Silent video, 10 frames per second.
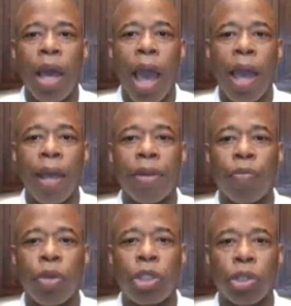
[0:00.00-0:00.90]

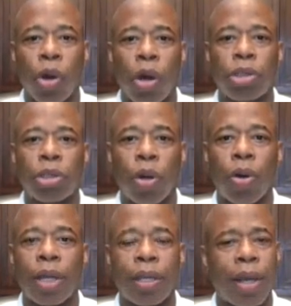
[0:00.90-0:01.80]
And we should
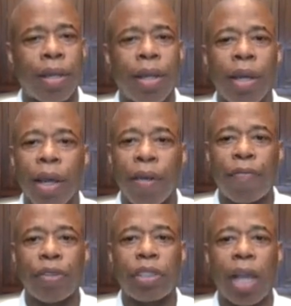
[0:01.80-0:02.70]
also, again,
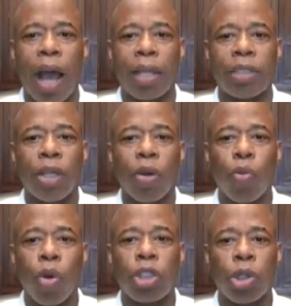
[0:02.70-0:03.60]
emphasize
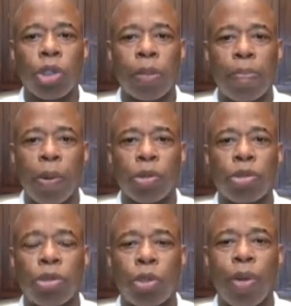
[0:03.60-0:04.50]
what you're supposed
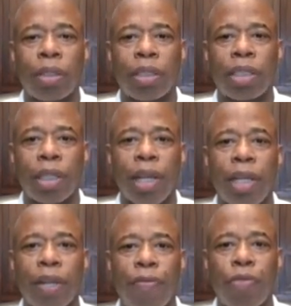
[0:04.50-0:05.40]
to do at the scene
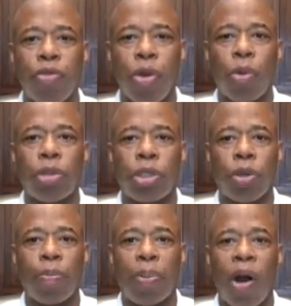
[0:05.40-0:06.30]
if you notice
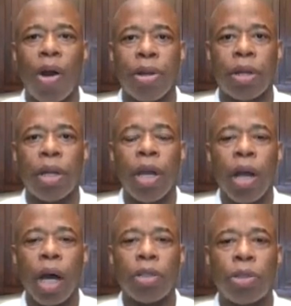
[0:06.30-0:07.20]
your partner
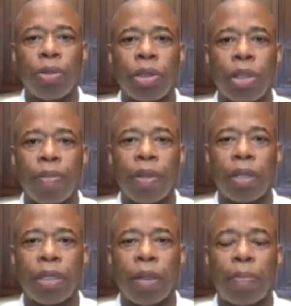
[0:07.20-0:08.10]
doing something
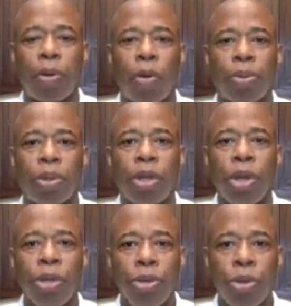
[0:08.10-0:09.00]
that's inappropriate.
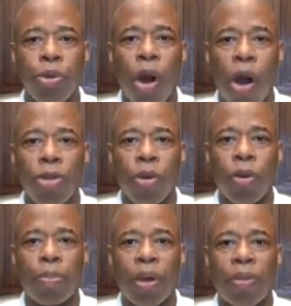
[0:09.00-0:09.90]
You are your
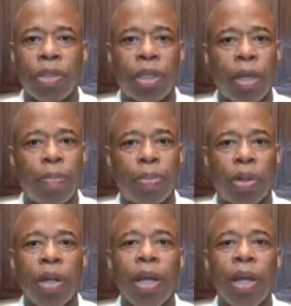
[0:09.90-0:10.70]
brother's keeper.